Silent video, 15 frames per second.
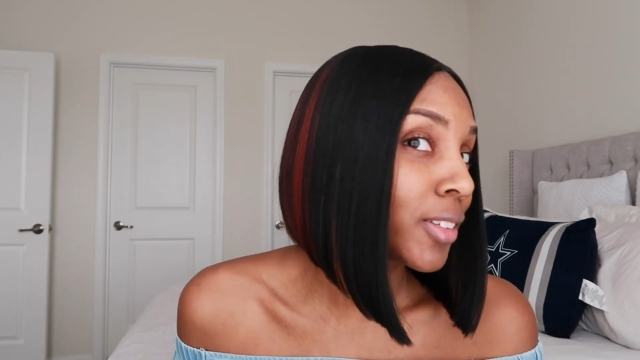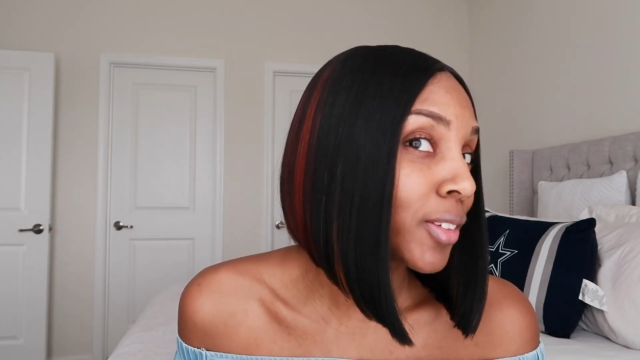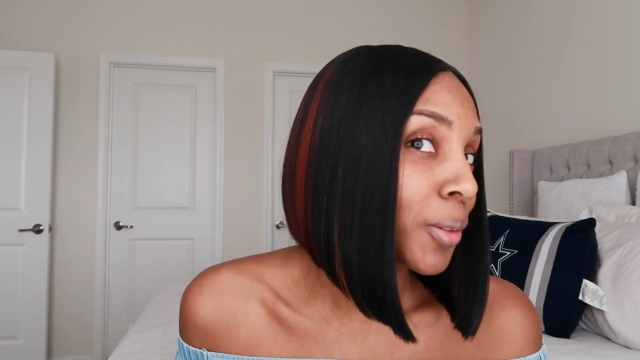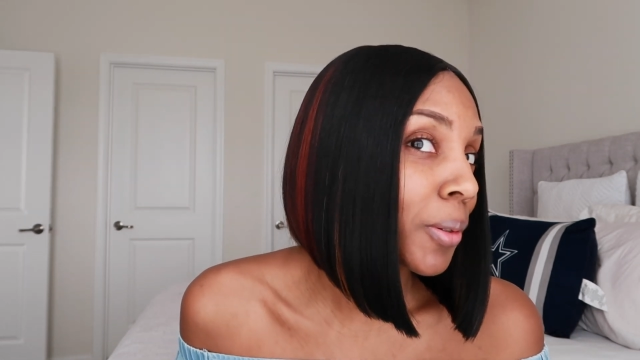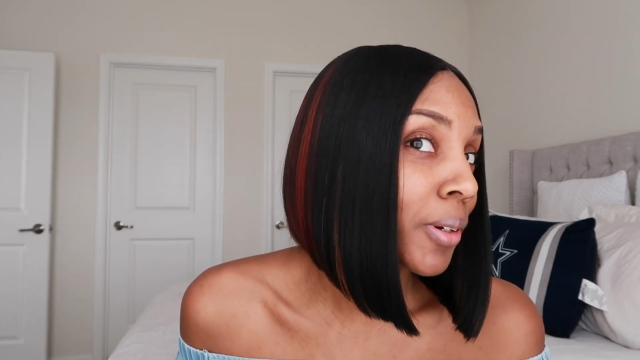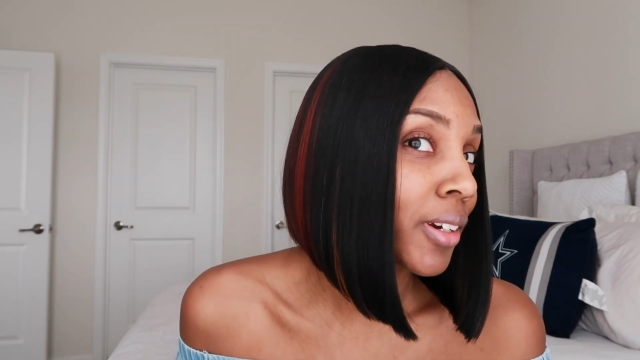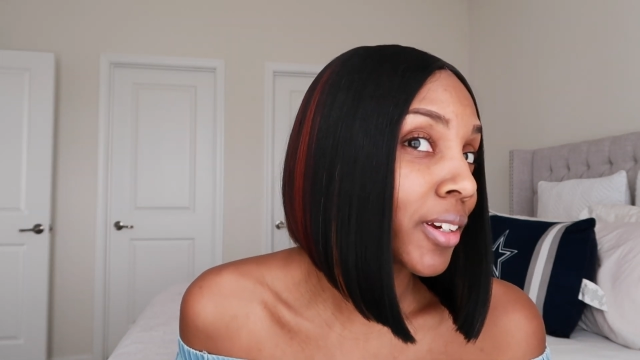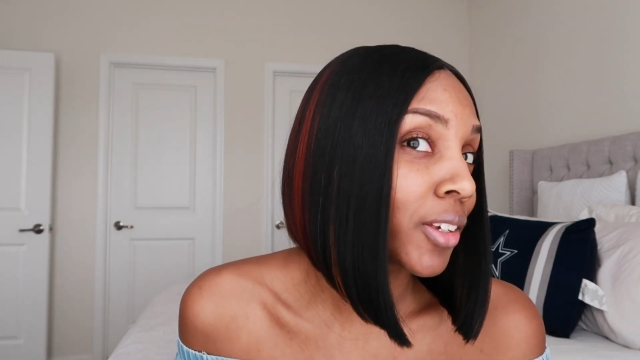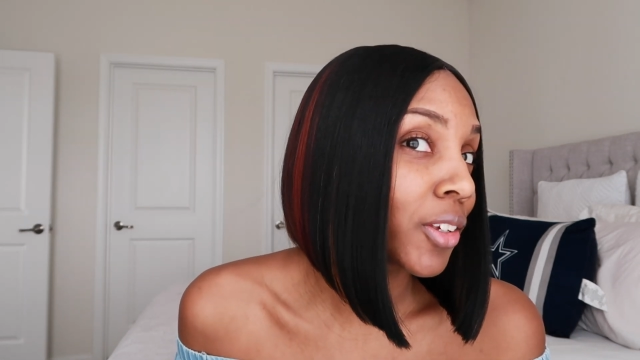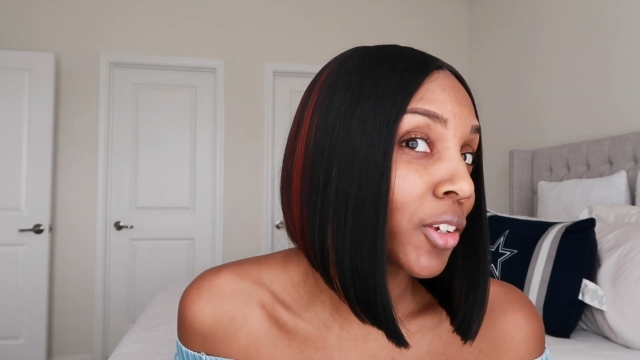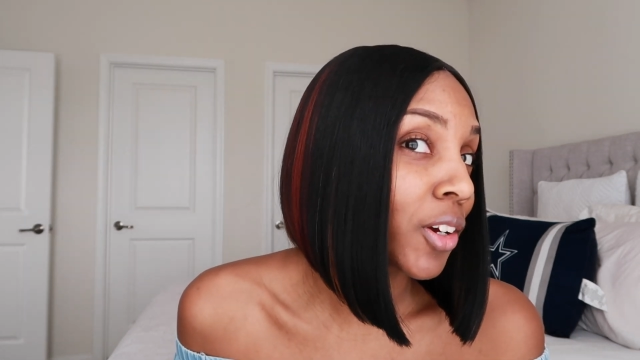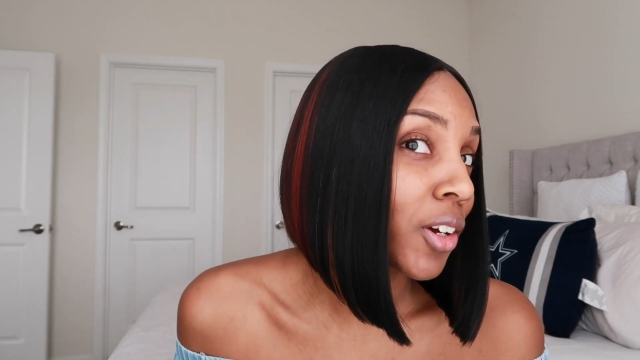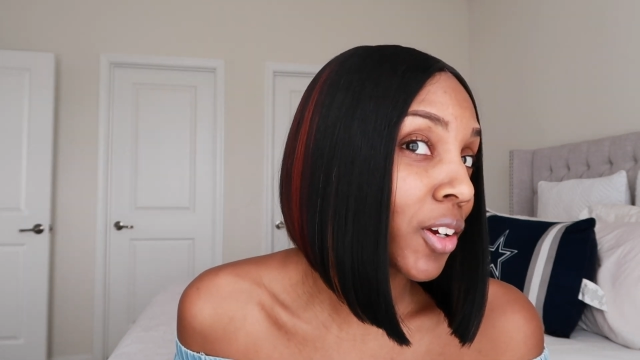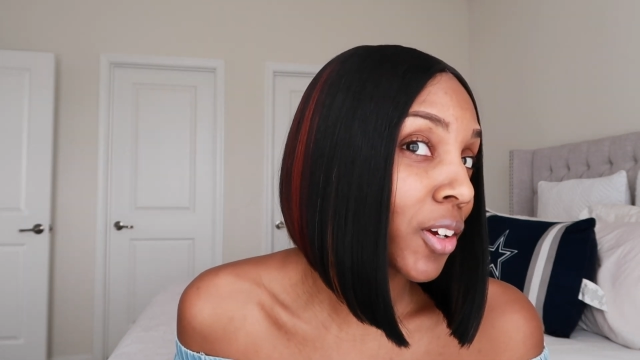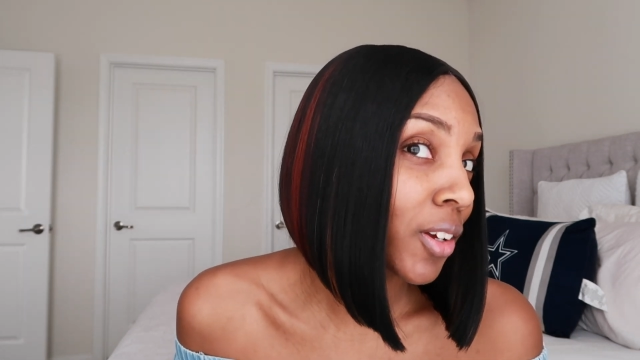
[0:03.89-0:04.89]
Do
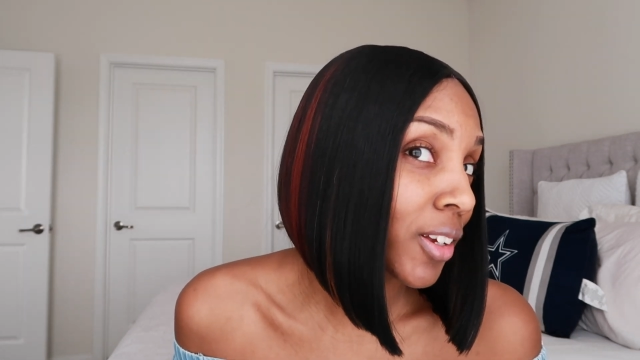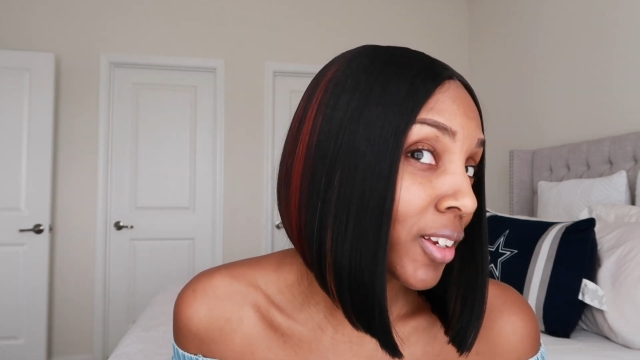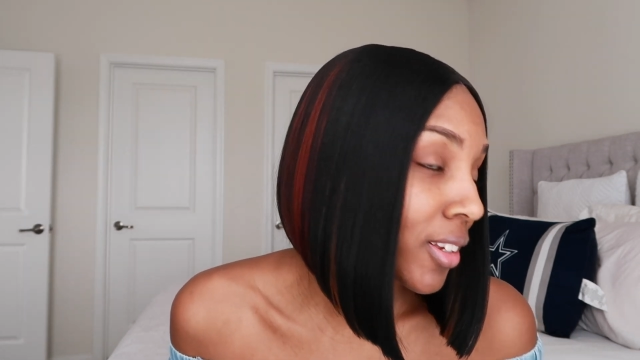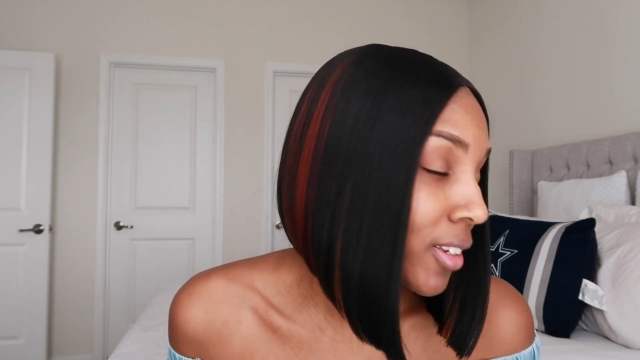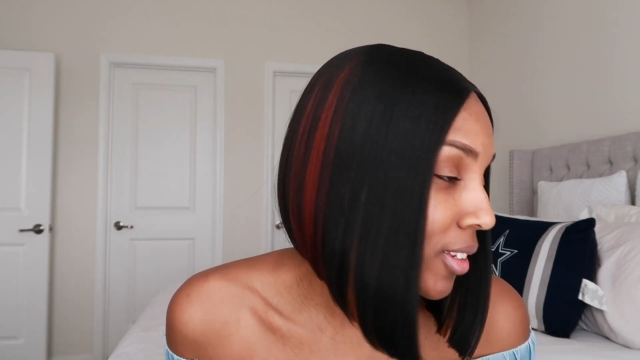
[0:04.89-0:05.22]
y'all